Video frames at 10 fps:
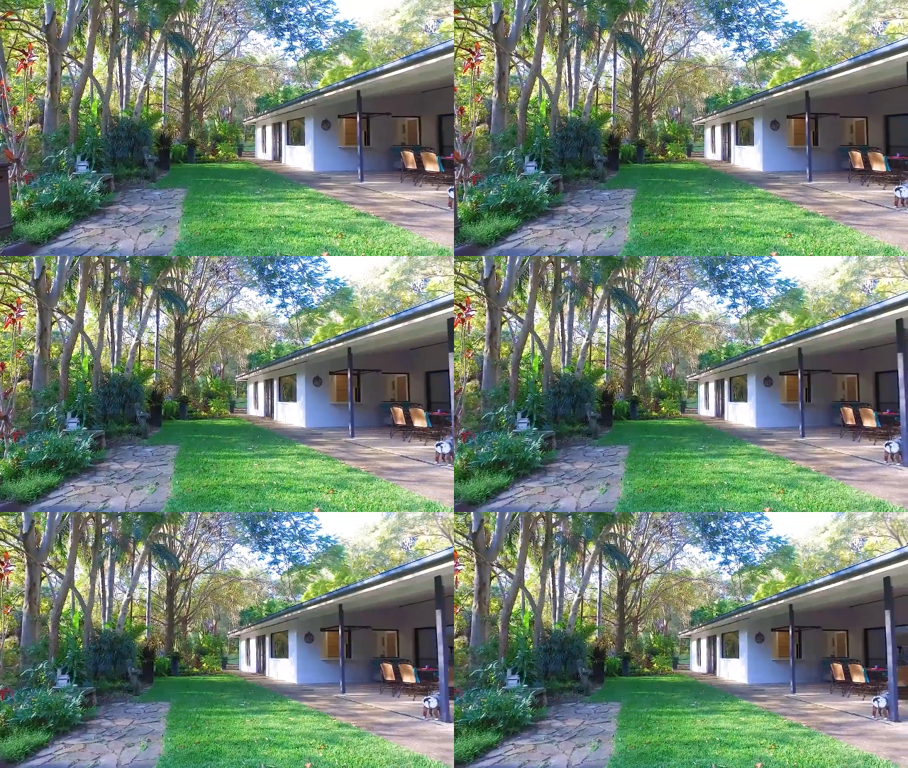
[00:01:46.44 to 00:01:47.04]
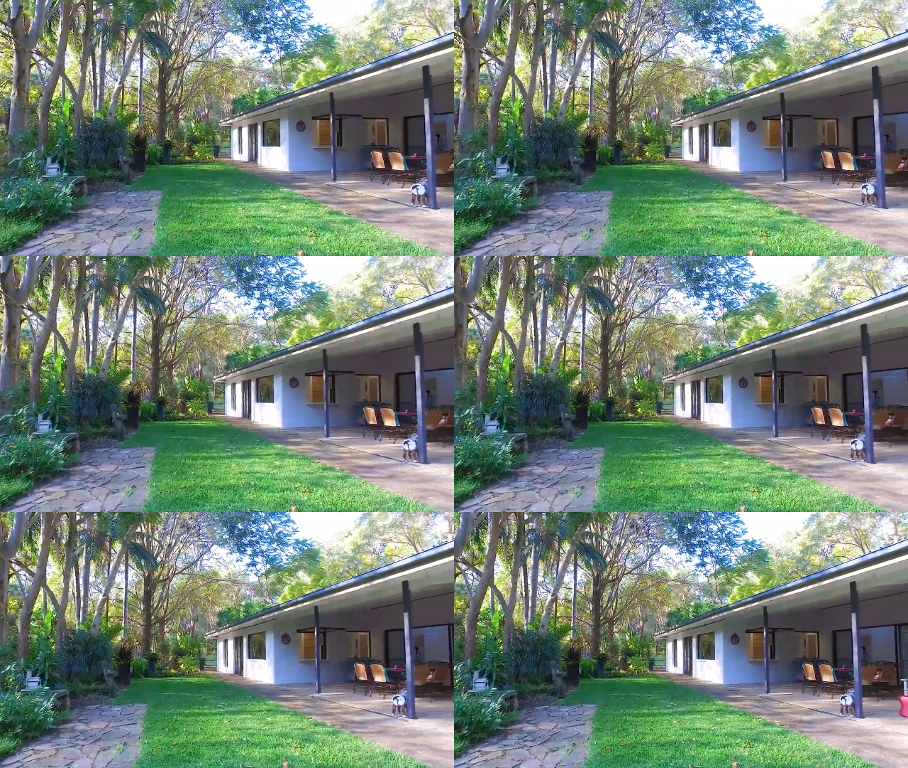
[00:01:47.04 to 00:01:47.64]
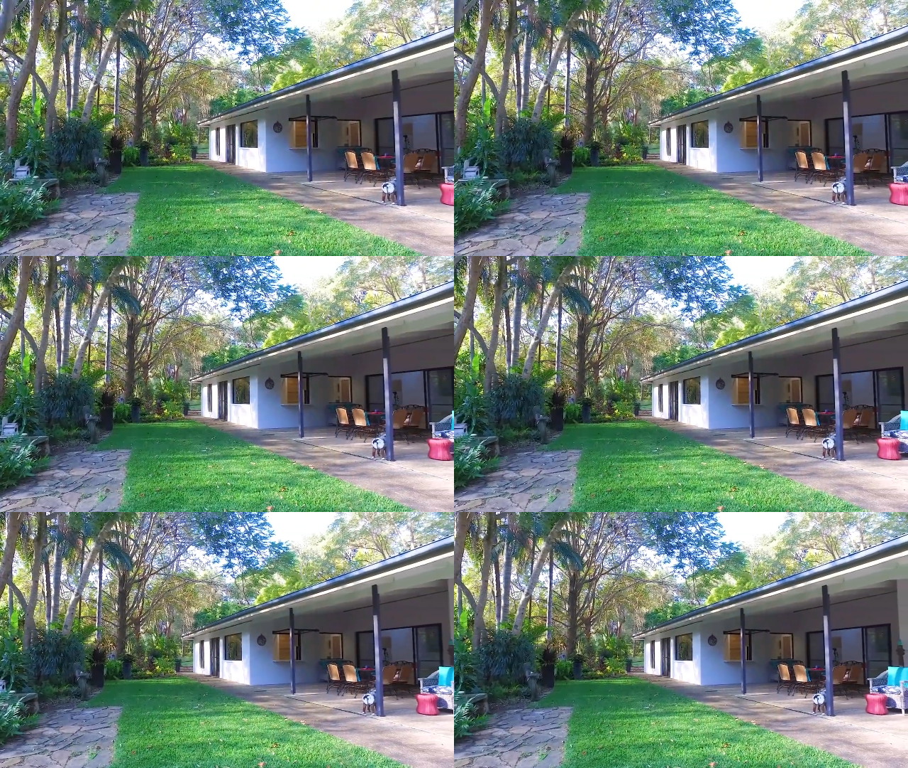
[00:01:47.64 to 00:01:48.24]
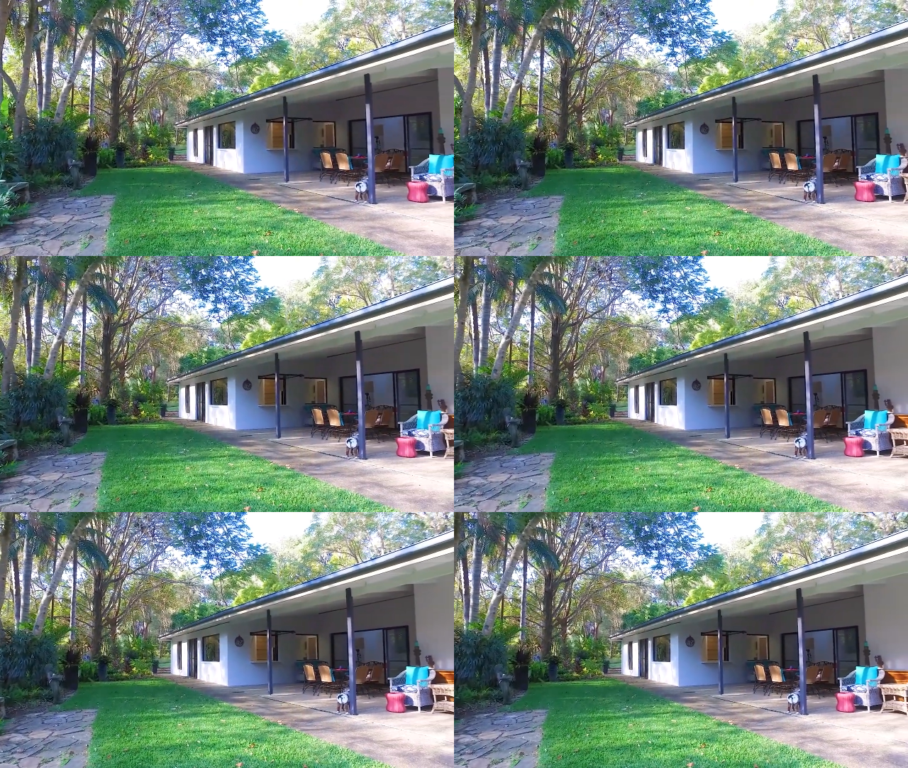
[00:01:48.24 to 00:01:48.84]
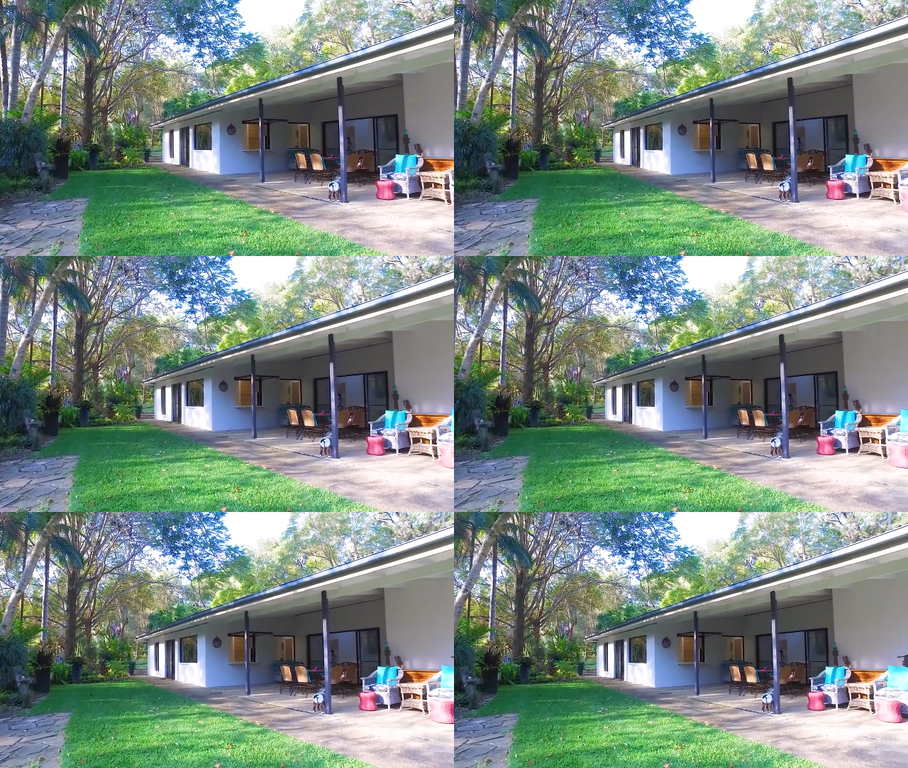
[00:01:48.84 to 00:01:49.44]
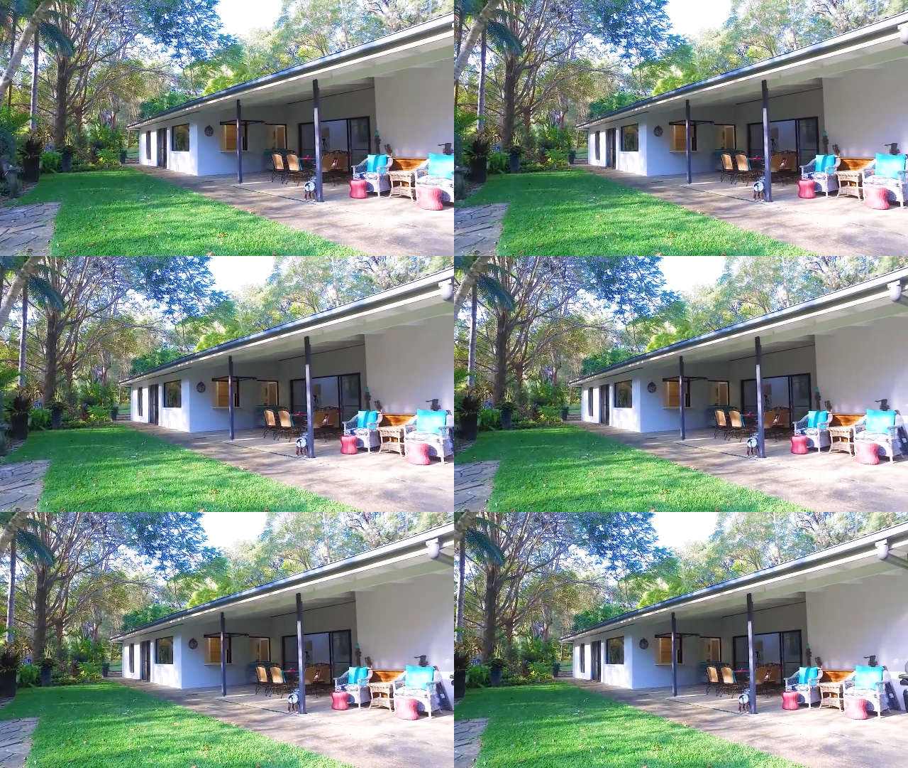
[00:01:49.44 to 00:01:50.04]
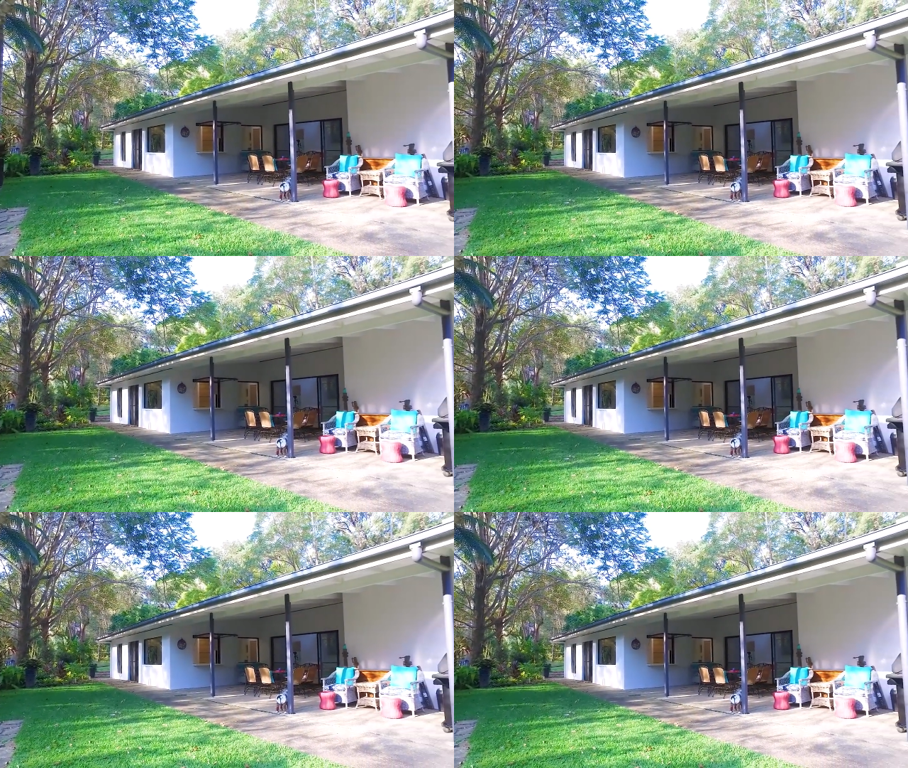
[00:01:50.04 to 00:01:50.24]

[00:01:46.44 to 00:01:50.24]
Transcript: (no speaker visible)